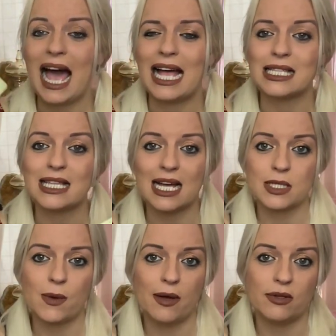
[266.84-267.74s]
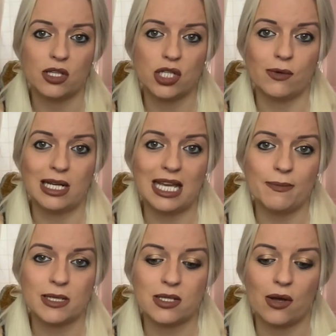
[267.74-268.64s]
And that's why with the Dua
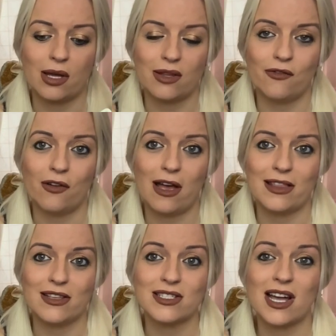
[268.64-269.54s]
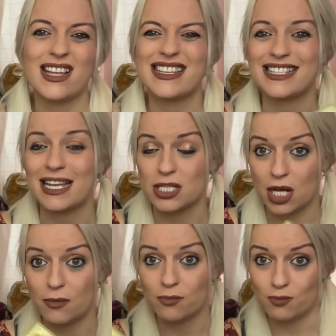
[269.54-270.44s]
Lipa song at the start, they're saying
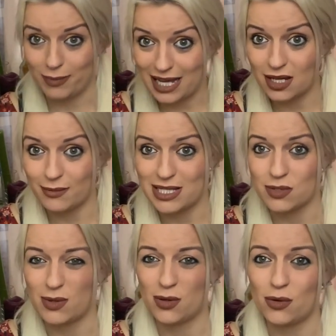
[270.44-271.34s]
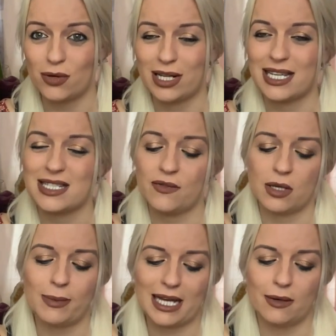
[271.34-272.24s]
don't back them into a corner, because if you
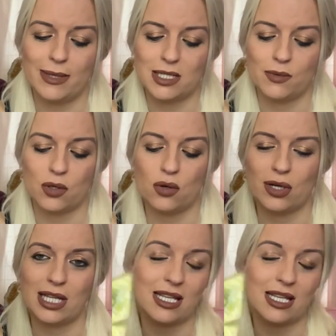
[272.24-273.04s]
back them into a corner,